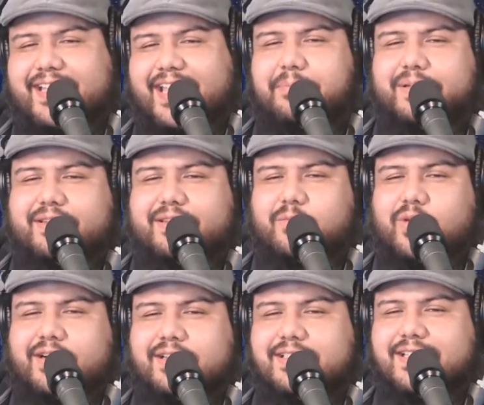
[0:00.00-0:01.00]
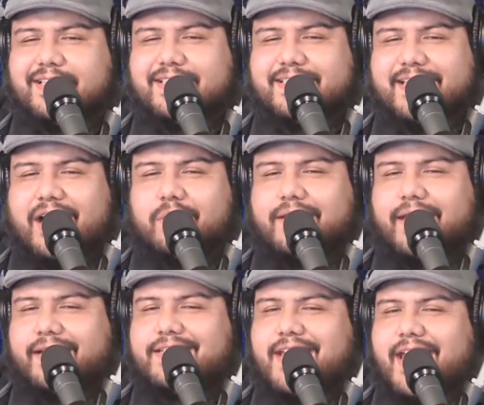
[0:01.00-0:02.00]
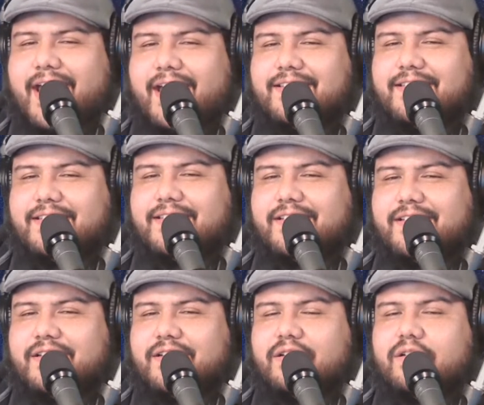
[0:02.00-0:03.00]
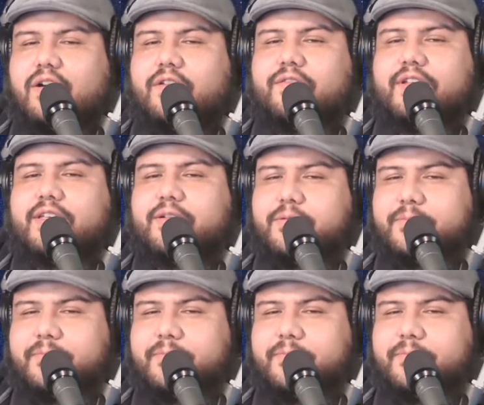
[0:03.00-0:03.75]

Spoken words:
but the ones that sound like jazz are for you.